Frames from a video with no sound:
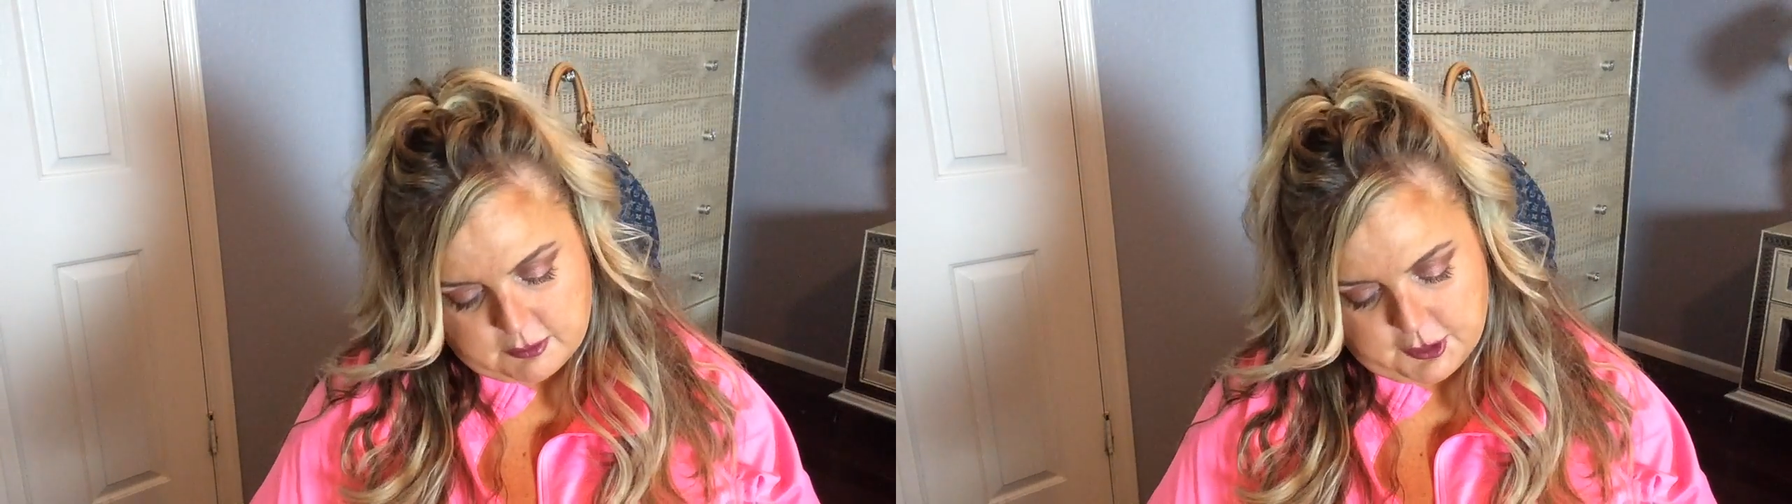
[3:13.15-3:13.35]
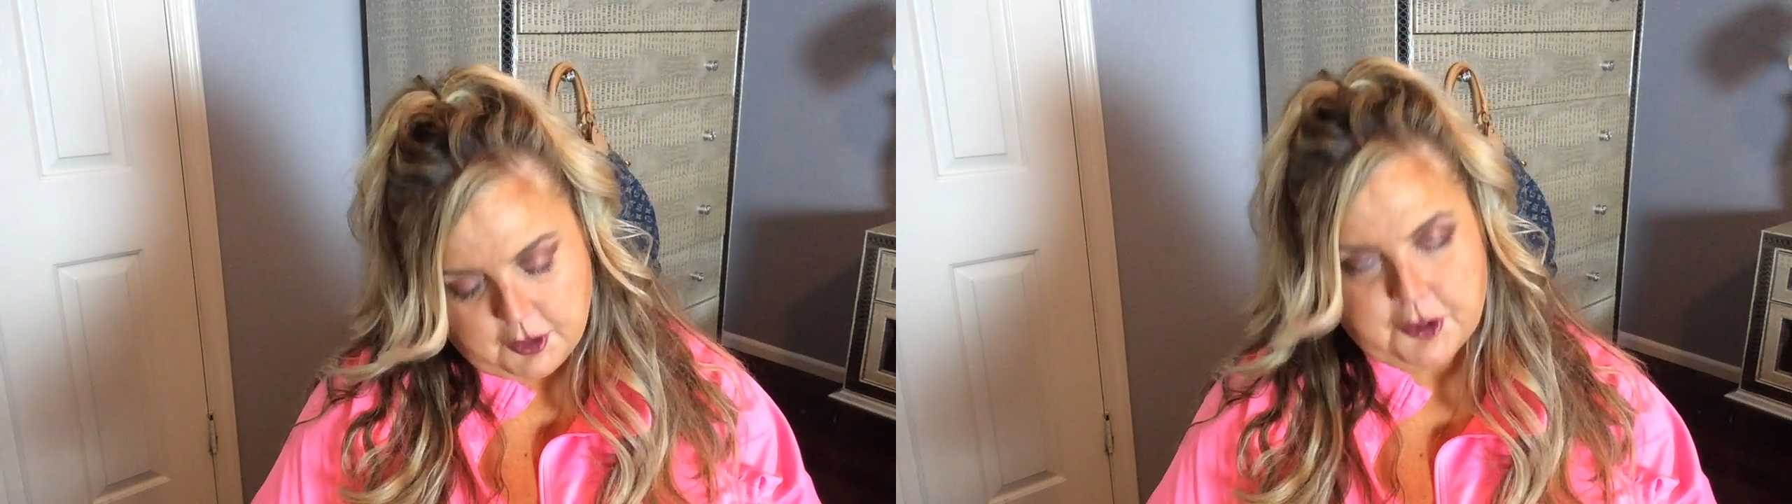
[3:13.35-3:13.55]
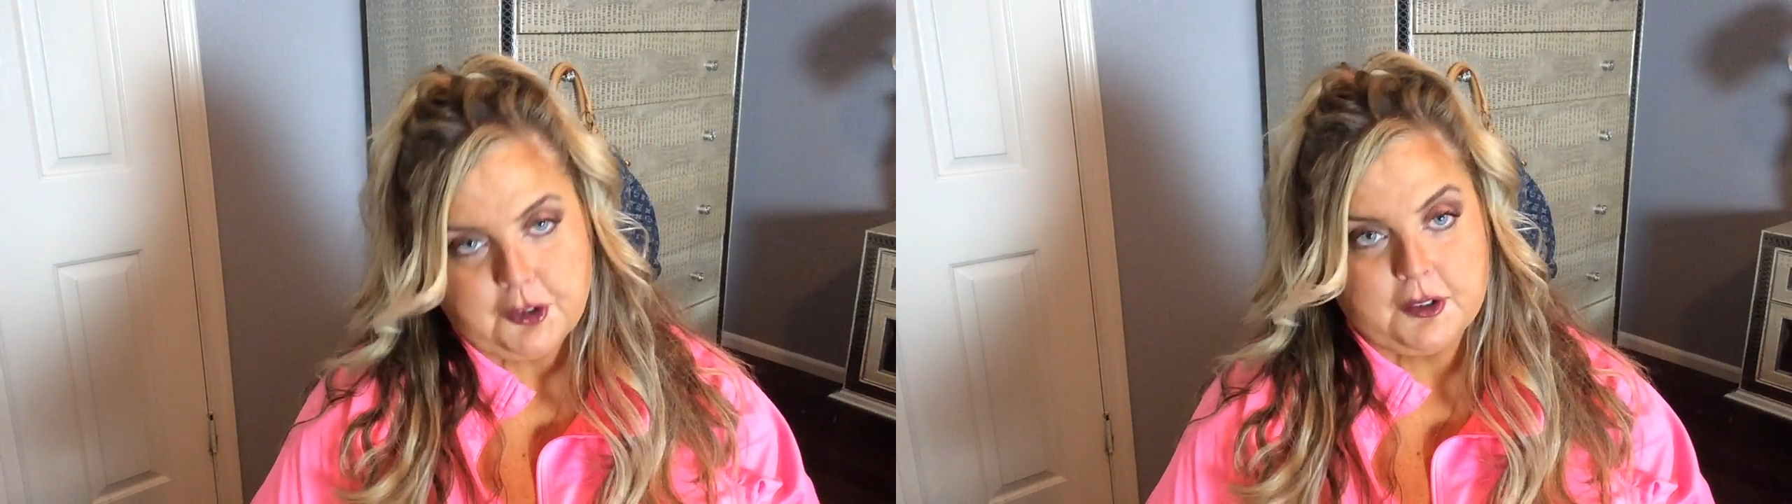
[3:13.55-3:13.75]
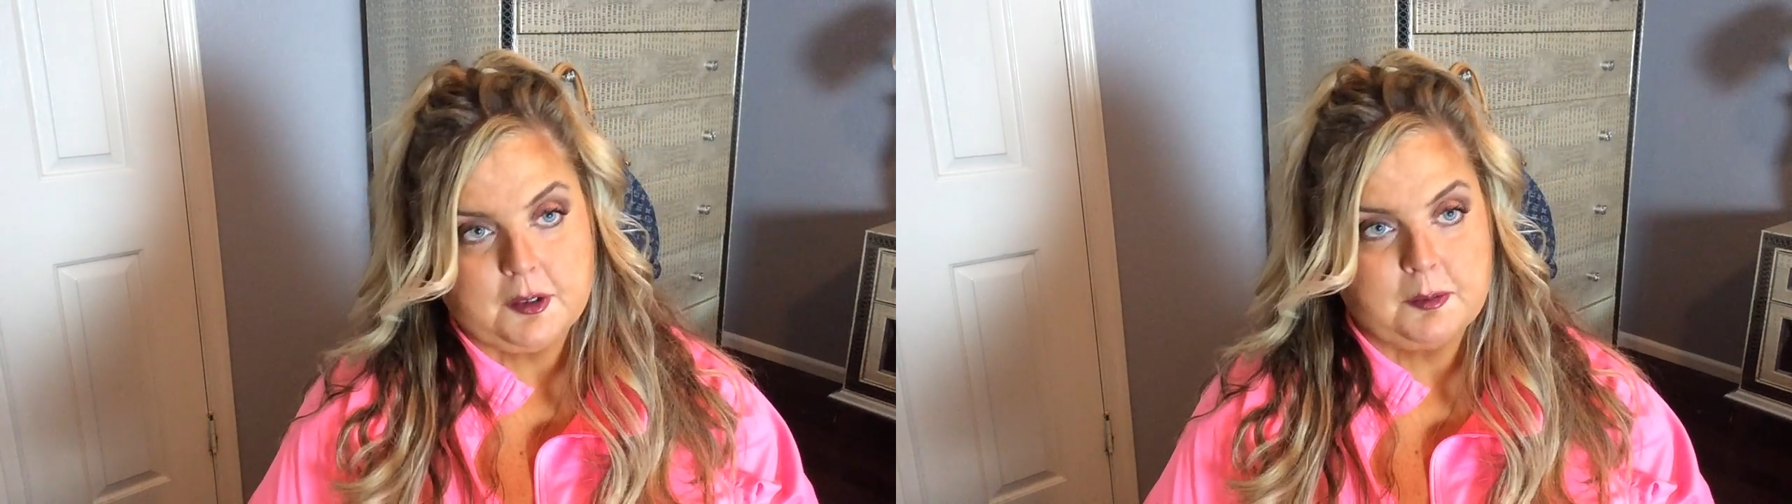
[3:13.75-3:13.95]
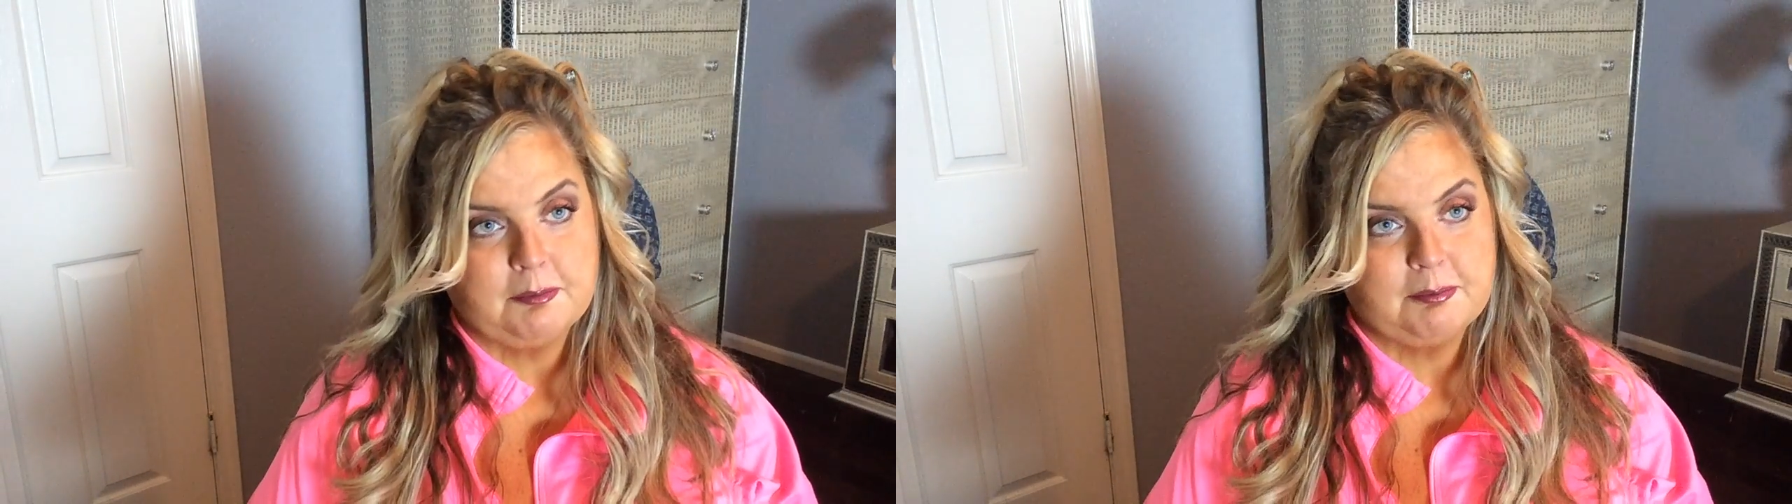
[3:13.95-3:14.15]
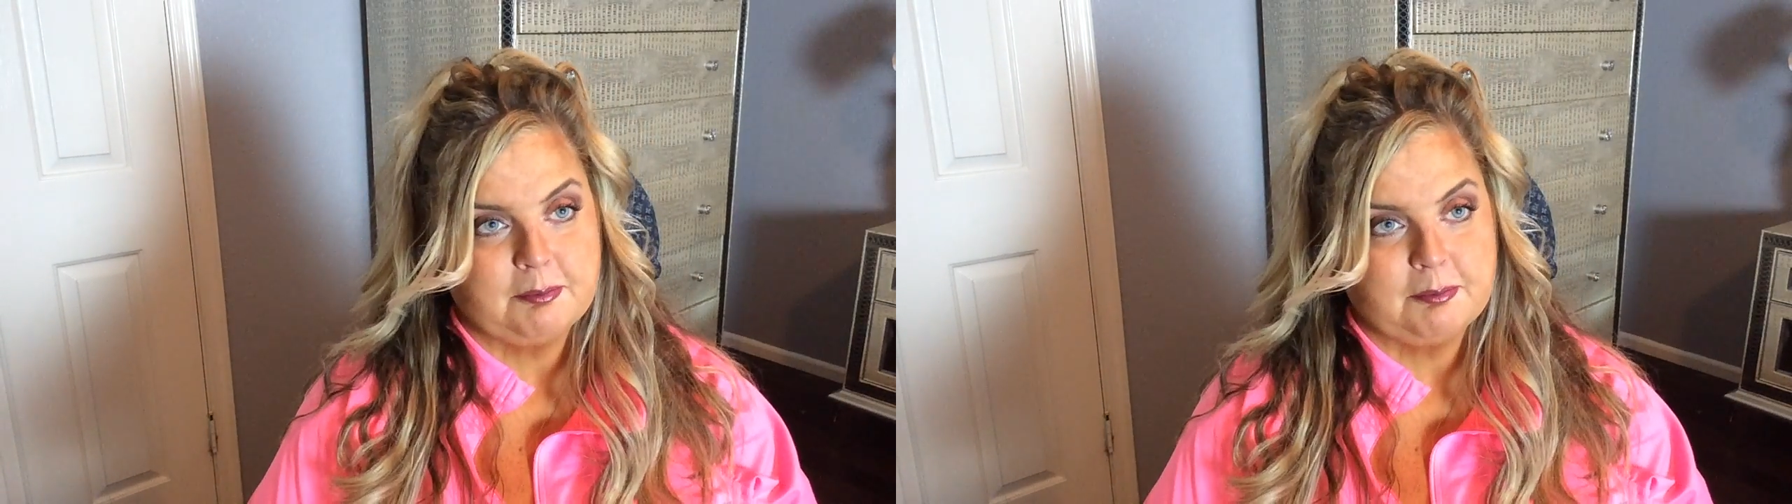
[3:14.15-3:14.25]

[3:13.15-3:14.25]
you know, your little